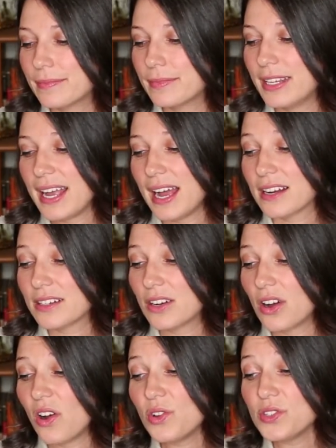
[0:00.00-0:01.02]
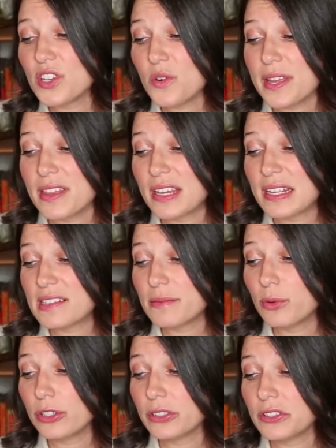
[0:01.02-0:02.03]
Yeah. Also, I think it's
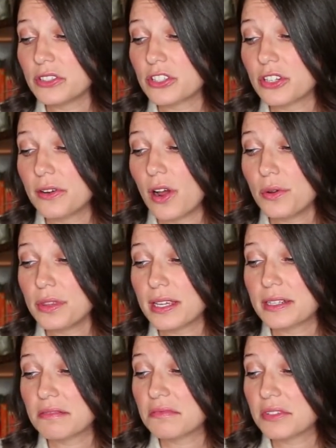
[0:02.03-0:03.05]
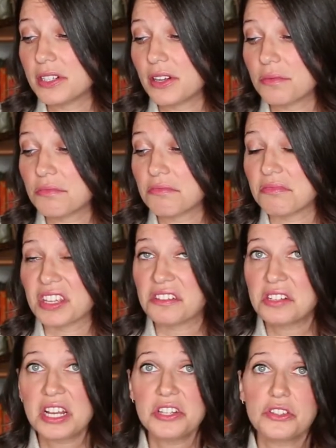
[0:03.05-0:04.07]
important to note that,
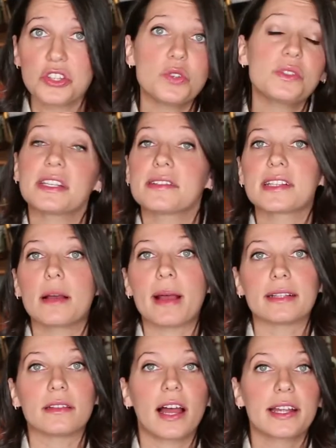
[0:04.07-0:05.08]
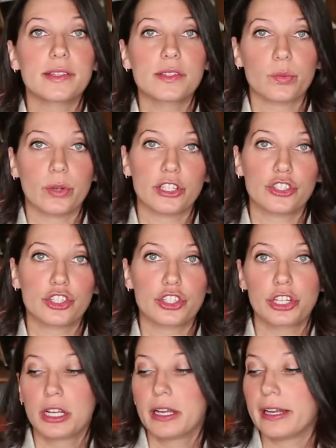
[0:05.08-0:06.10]
they're not using subheadlines,
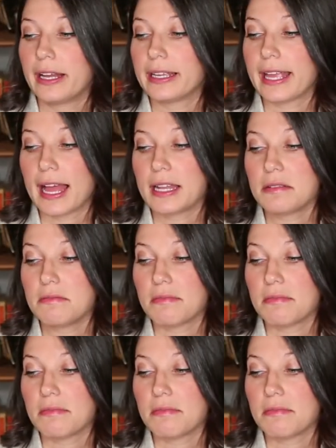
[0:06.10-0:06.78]
which, again,